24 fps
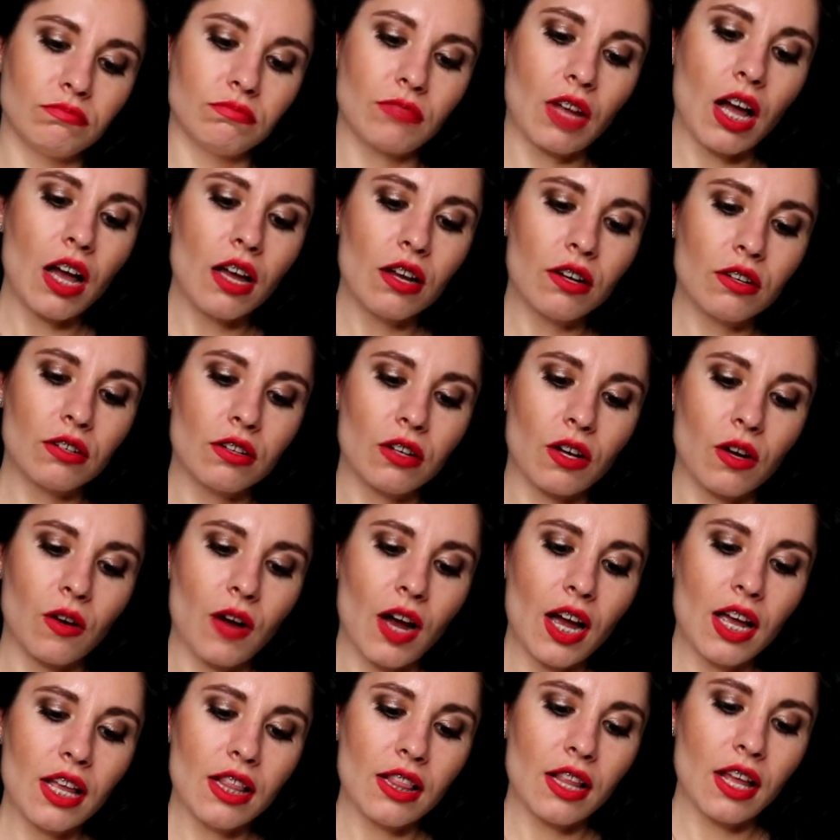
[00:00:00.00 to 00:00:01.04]
I don't know,
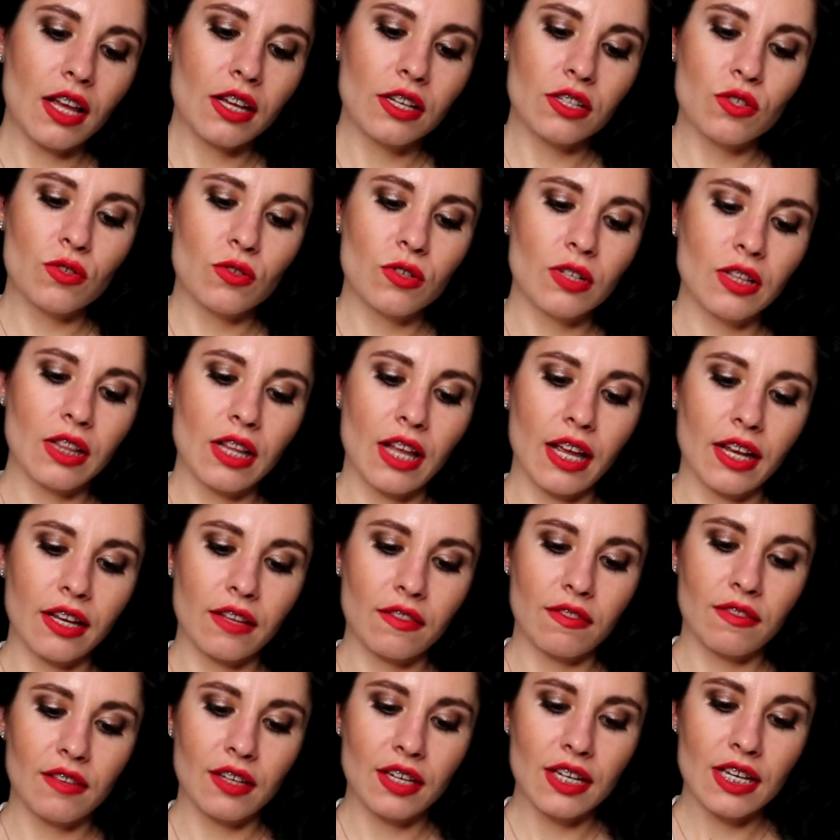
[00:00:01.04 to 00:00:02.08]
I like doing
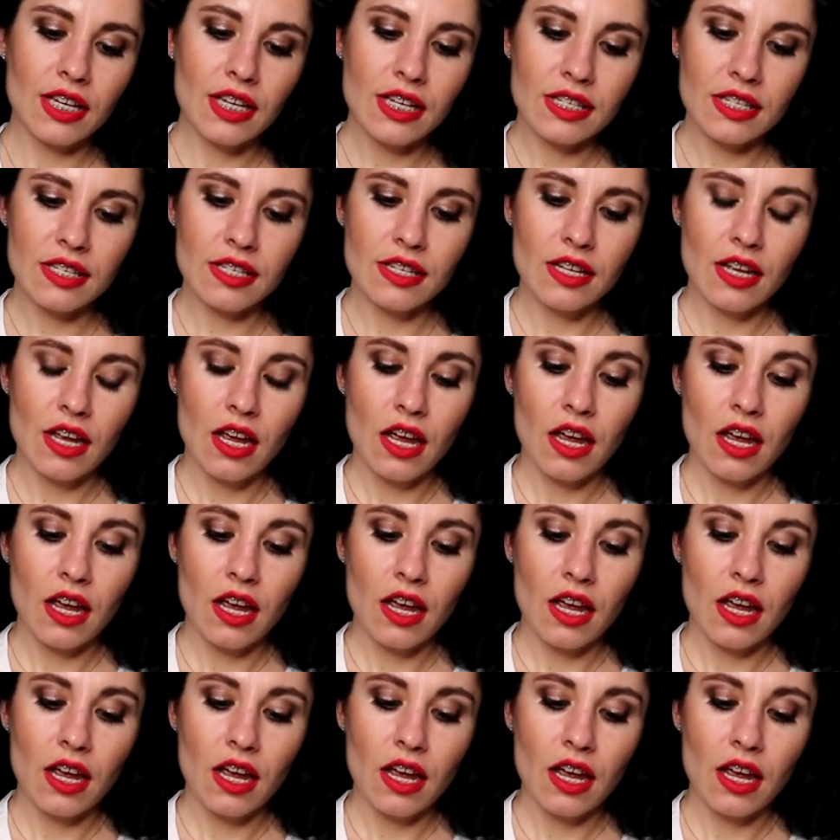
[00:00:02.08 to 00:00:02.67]
like this.